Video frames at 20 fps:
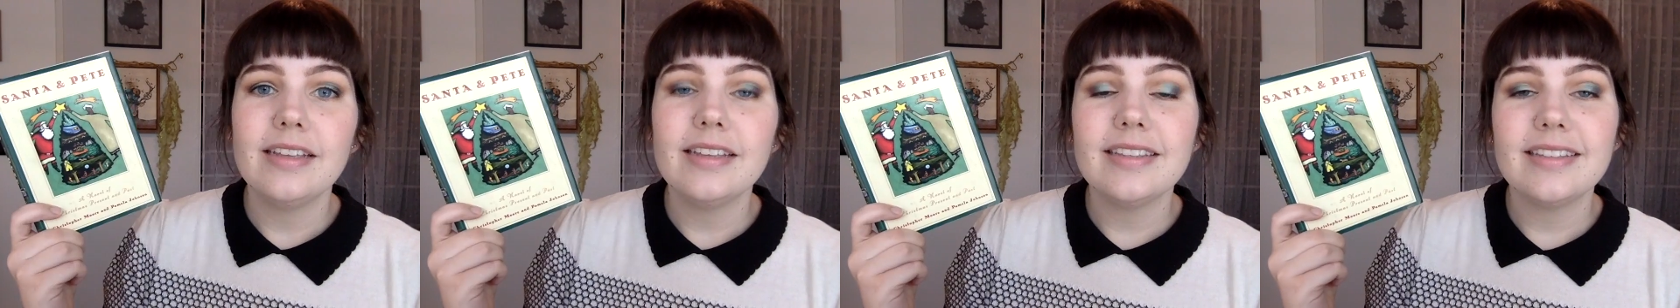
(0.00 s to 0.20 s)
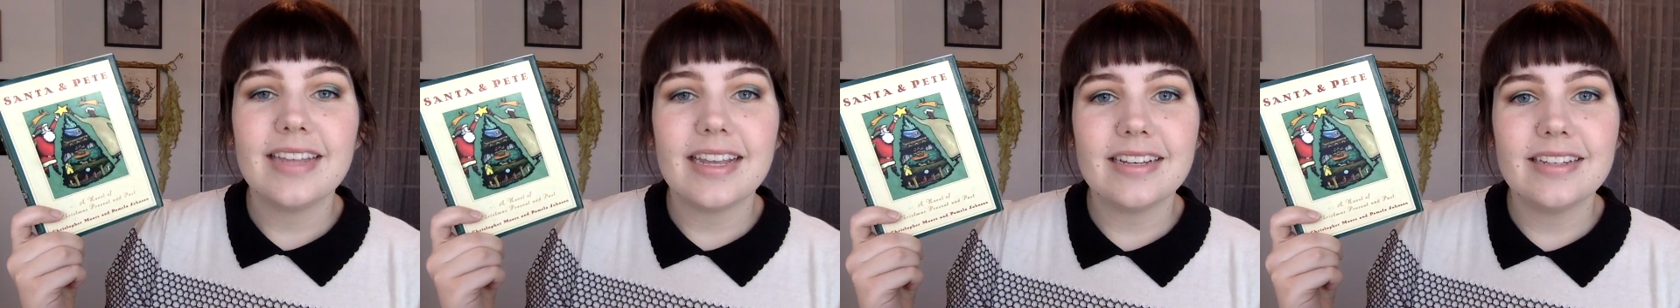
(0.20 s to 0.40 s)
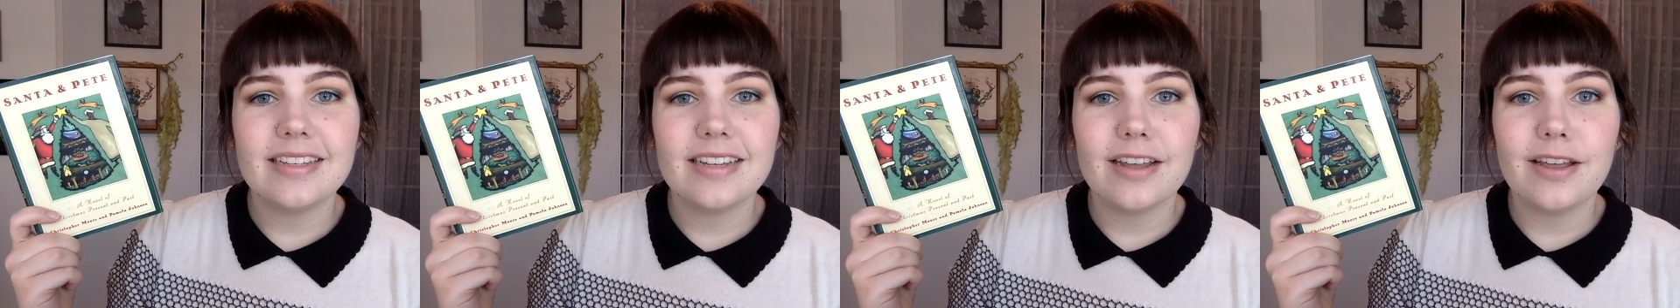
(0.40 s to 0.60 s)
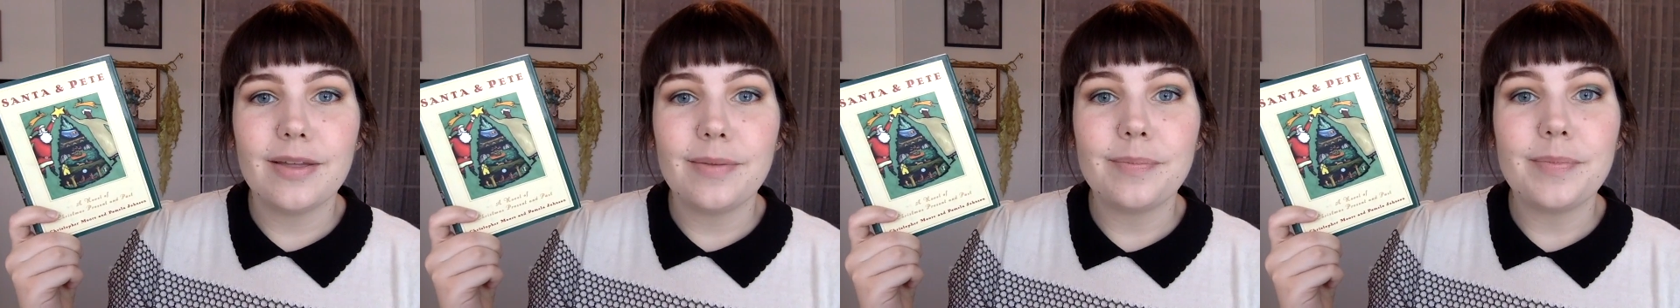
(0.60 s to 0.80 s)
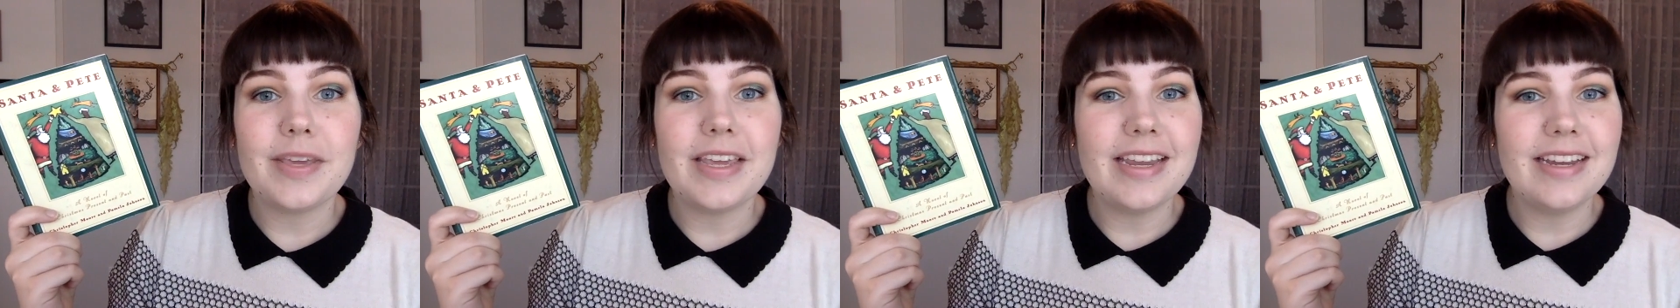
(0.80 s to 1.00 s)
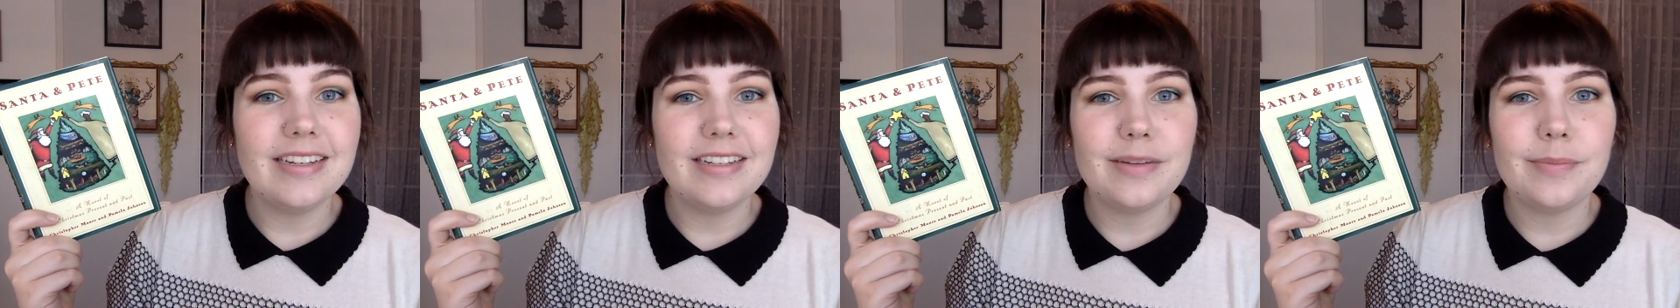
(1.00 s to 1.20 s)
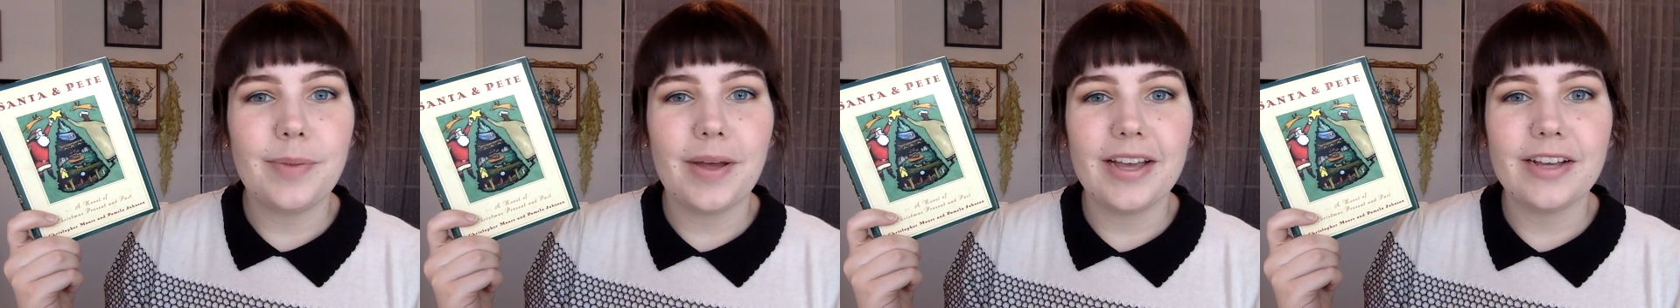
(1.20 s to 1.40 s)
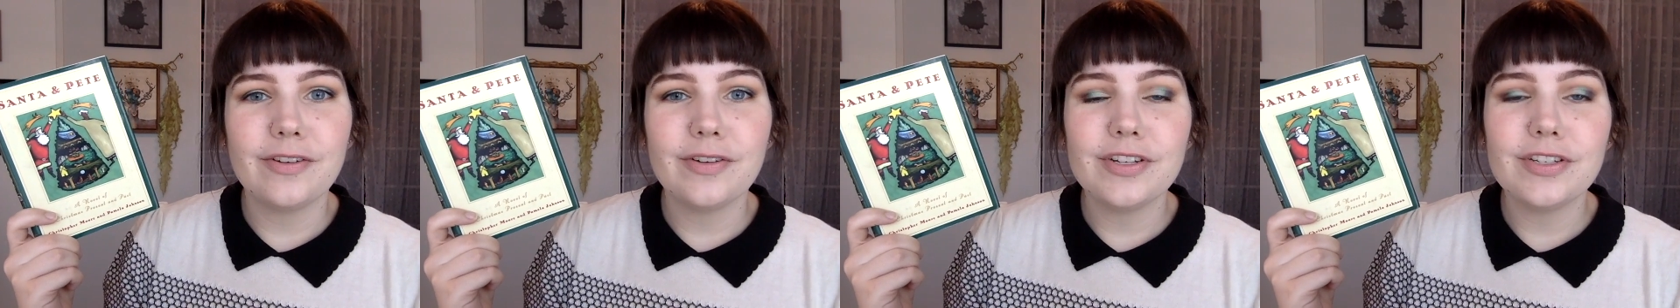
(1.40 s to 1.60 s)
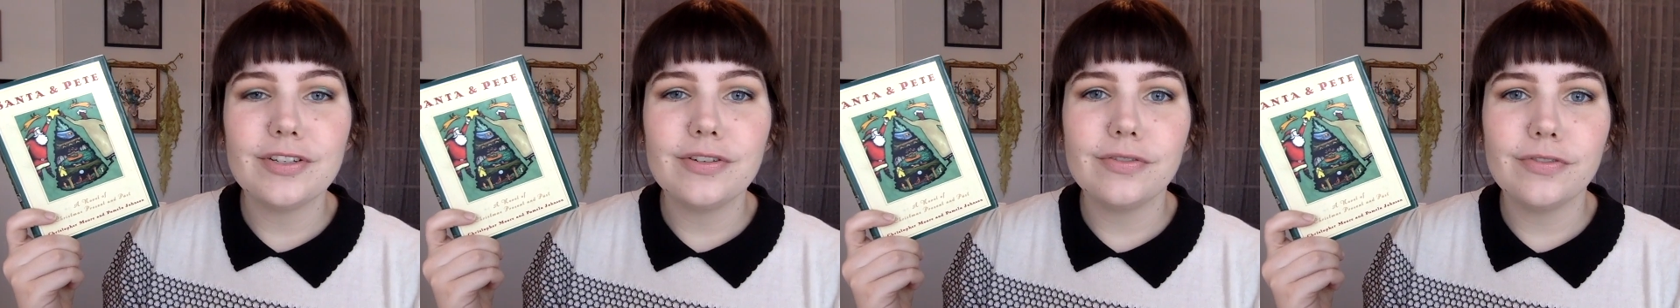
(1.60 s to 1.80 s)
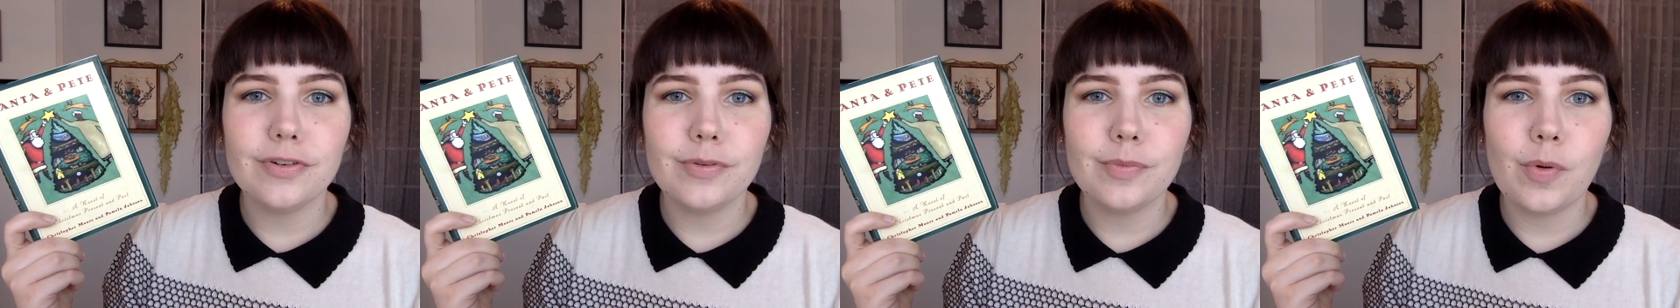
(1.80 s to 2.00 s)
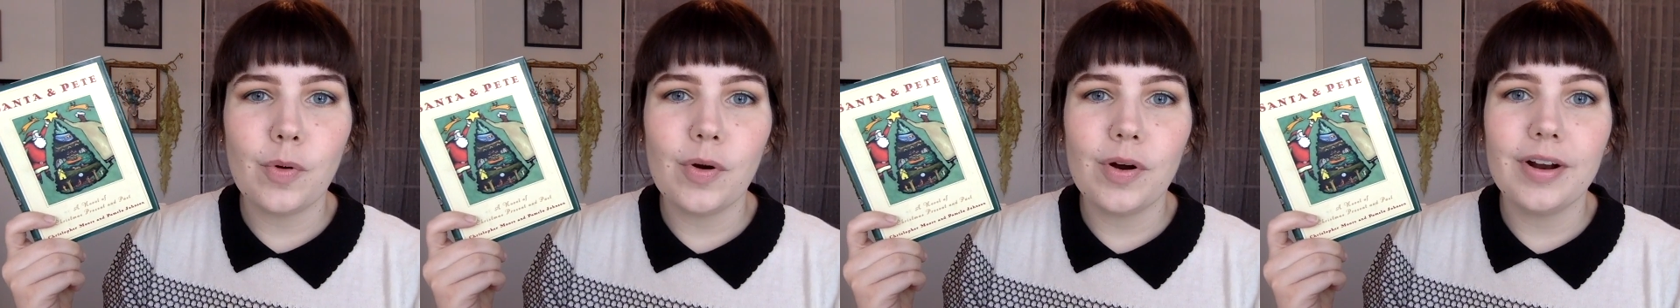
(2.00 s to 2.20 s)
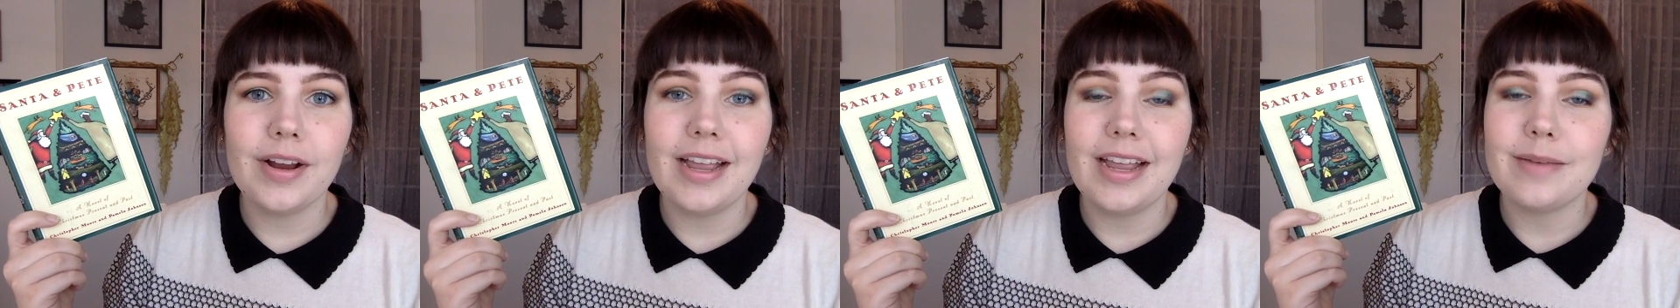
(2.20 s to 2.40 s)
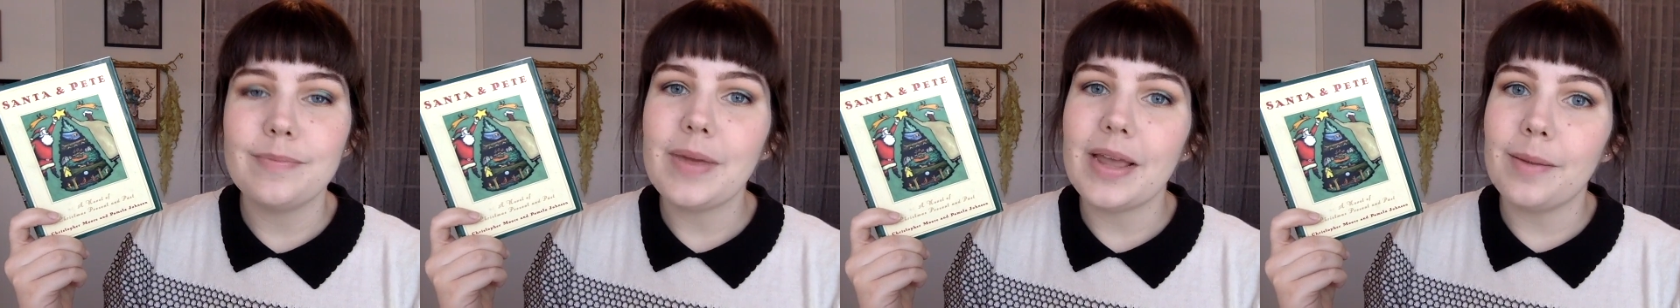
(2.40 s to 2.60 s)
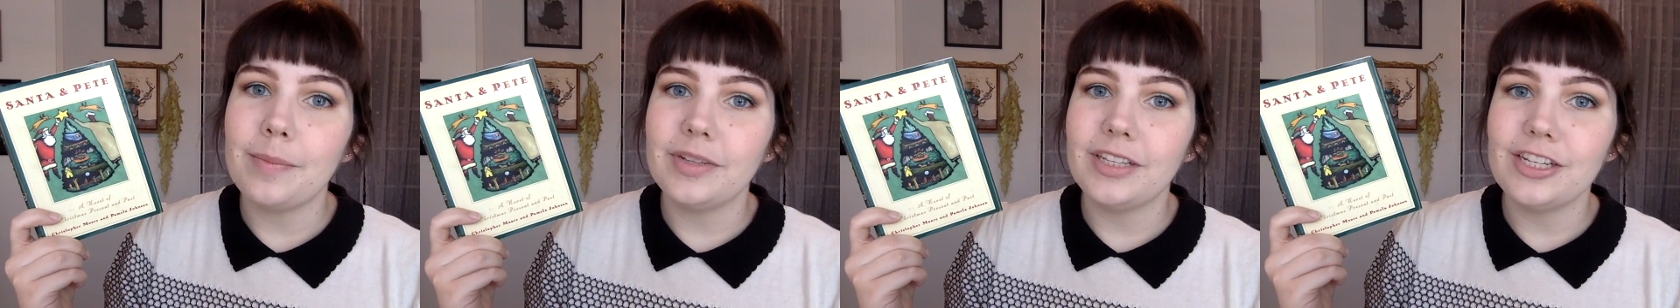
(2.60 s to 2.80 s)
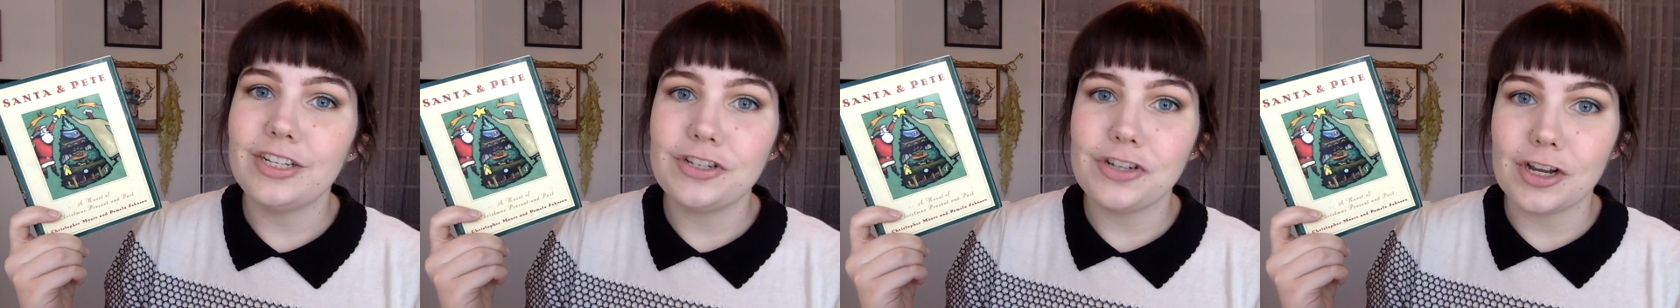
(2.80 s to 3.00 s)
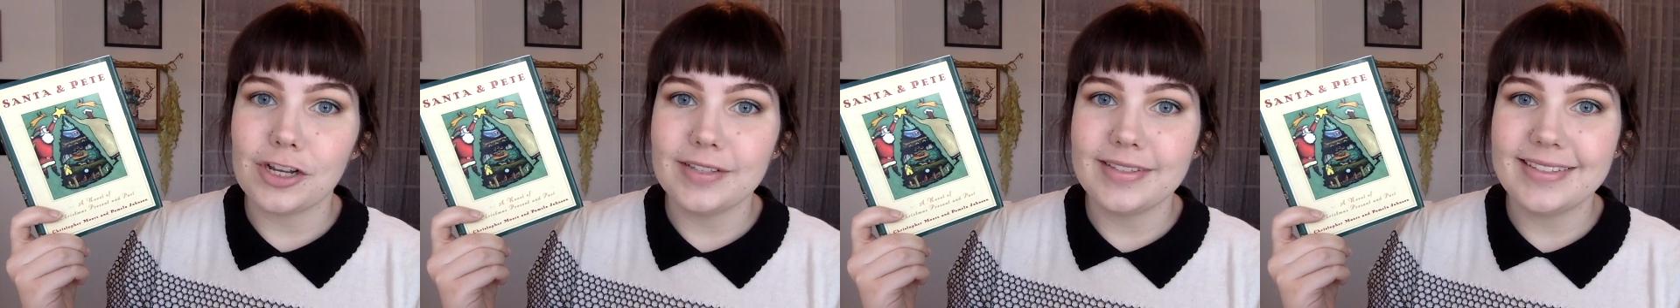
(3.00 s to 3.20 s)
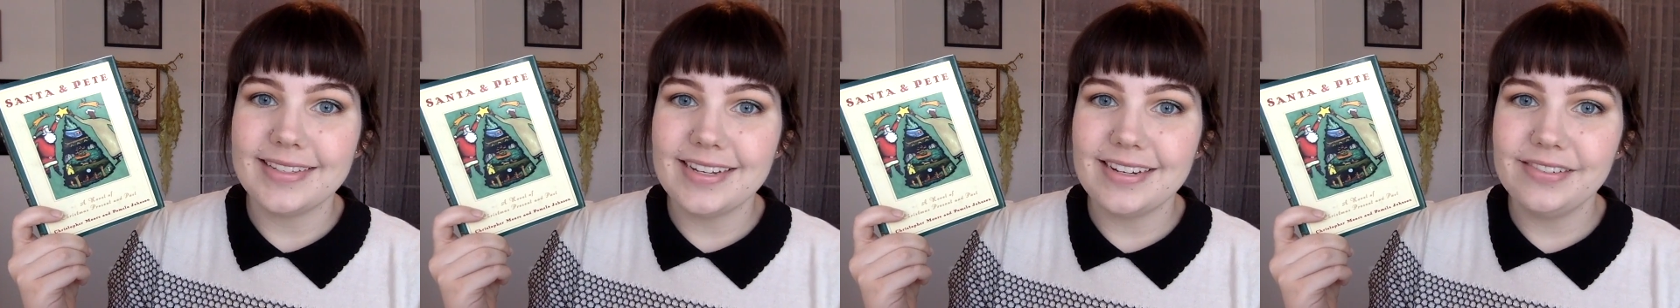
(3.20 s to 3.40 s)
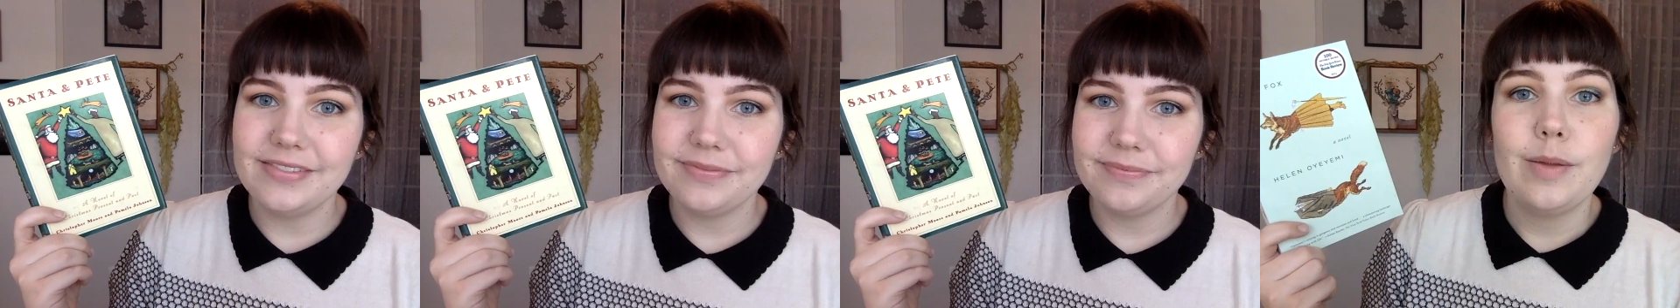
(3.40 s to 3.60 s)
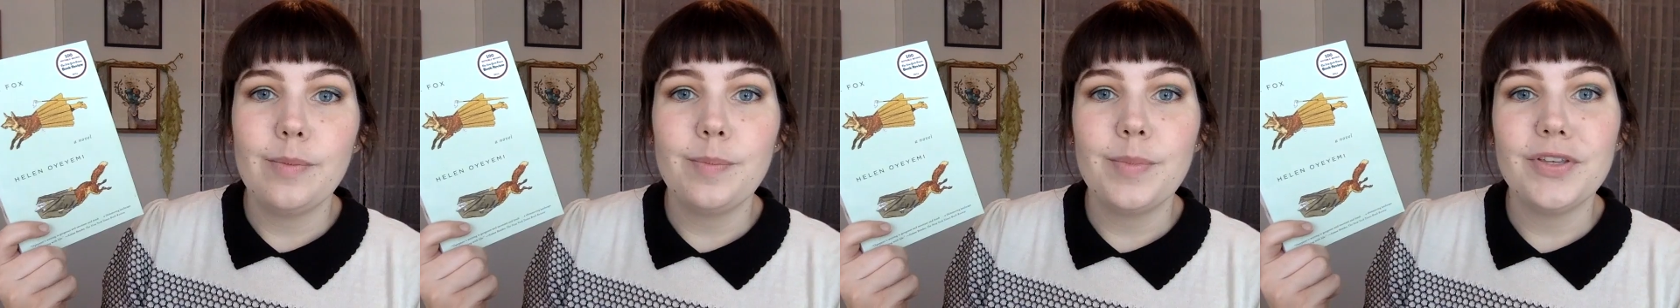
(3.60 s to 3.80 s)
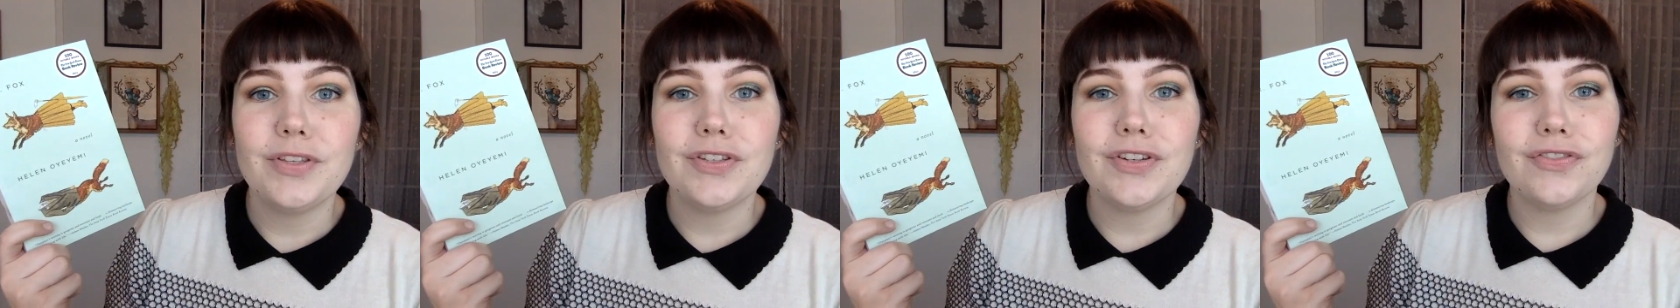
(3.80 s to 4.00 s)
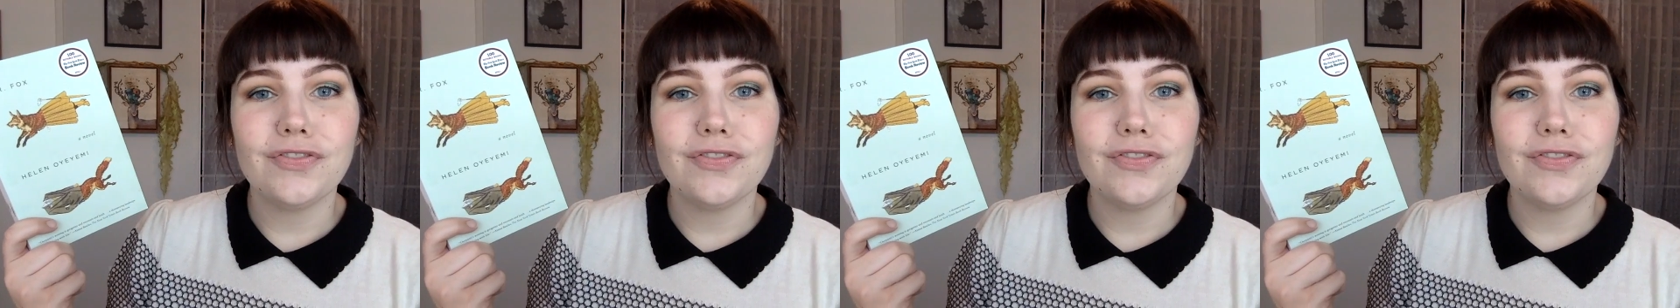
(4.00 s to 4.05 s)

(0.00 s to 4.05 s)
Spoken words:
Santa and Pete by Christopher Moore and Pamela Johnson, Mr.